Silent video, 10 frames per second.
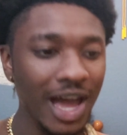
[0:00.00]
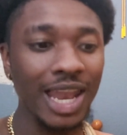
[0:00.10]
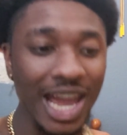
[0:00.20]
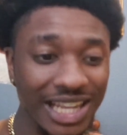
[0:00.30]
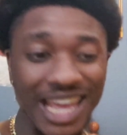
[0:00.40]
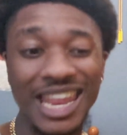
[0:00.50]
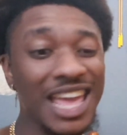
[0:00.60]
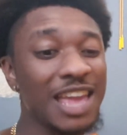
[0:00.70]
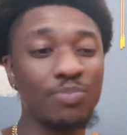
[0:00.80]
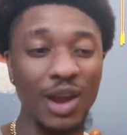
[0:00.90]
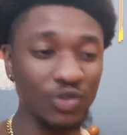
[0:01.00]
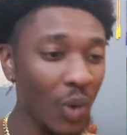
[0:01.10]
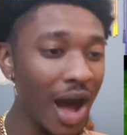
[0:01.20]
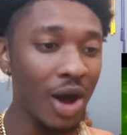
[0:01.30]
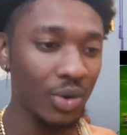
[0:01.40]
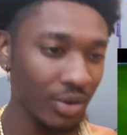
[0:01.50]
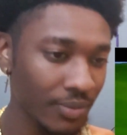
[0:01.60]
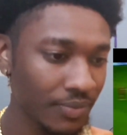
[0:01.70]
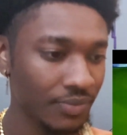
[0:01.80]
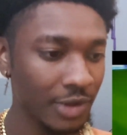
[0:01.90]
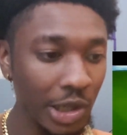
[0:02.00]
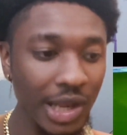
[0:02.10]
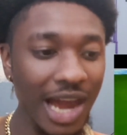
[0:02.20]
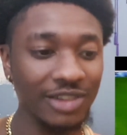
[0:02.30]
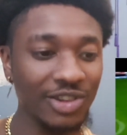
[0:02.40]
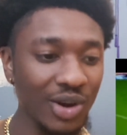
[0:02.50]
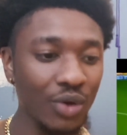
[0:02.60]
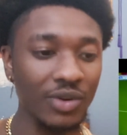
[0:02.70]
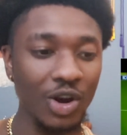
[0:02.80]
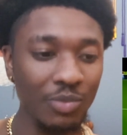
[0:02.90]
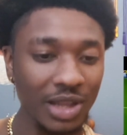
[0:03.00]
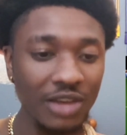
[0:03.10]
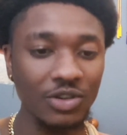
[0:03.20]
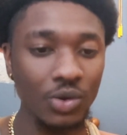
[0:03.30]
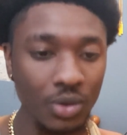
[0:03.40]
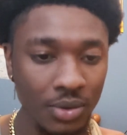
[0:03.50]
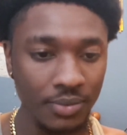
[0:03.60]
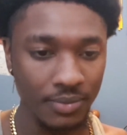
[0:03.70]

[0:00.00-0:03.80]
I like that. Then he pressed Y on him. Looked like a turnover though, but that's cool.